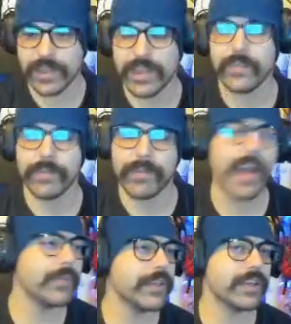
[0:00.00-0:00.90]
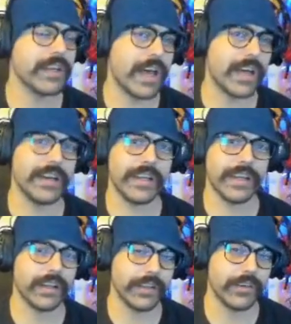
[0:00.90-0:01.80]
We probably could have gotten it
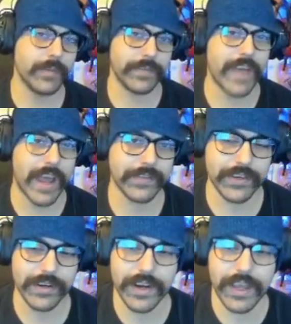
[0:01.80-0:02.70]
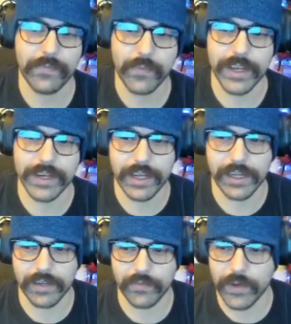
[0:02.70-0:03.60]
a little bit faster if we'd
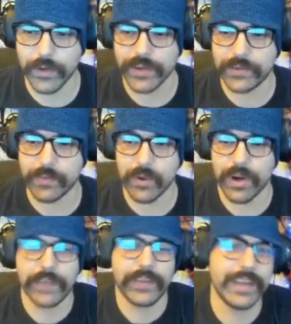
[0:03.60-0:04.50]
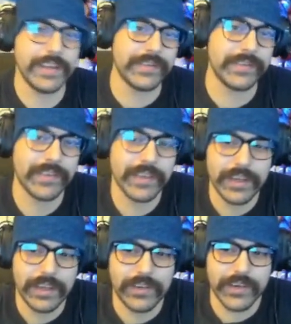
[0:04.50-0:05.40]
focused more on this.
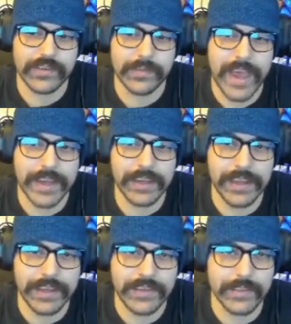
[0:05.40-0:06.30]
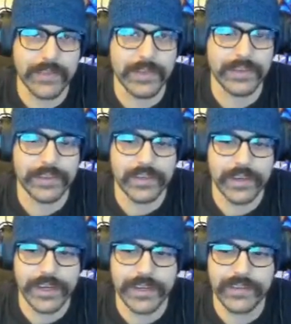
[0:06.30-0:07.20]
Just smacking this and building the
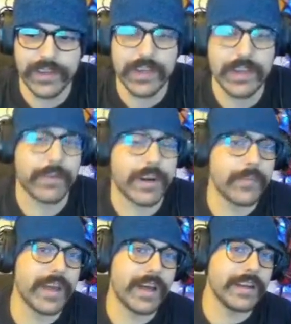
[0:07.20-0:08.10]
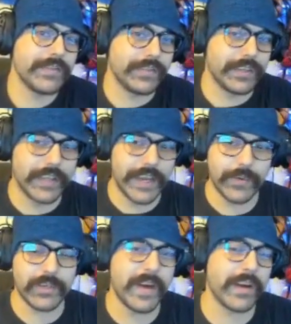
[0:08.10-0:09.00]
trees, But I'll be honest, the
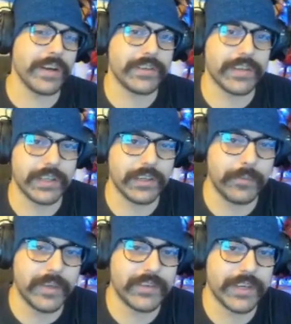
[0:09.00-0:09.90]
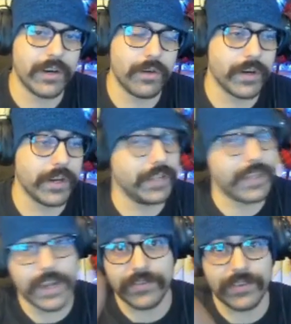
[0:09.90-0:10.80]
language barrier took a little bit to get over.
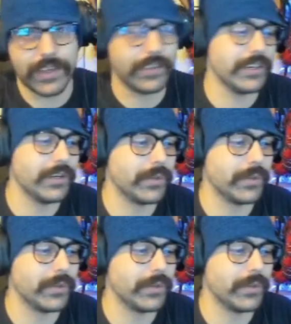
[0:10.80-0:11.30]
That has nothing to do with the